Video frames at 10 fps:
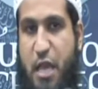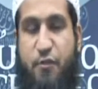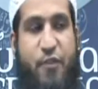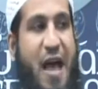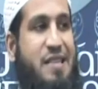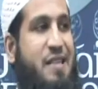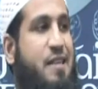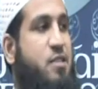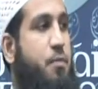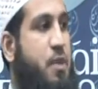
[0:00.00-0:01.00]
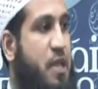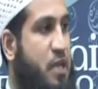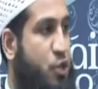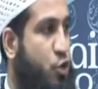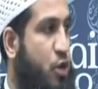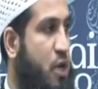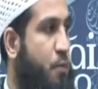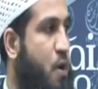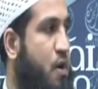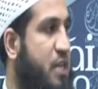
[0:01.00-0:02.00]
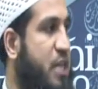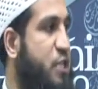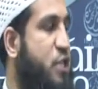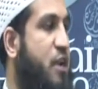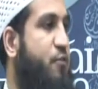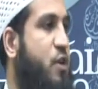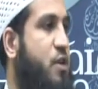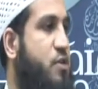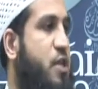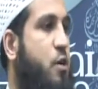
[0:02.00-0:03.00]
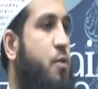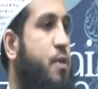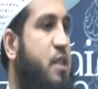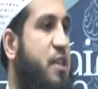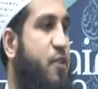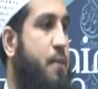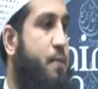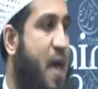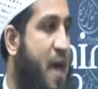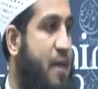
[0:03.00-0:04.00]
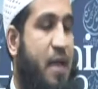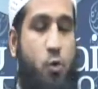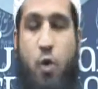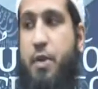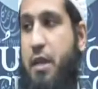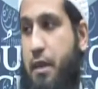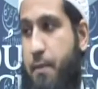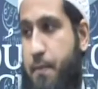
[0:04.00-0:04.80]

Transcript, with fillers: In fact, it is obligatory upon each and every single believing man and woman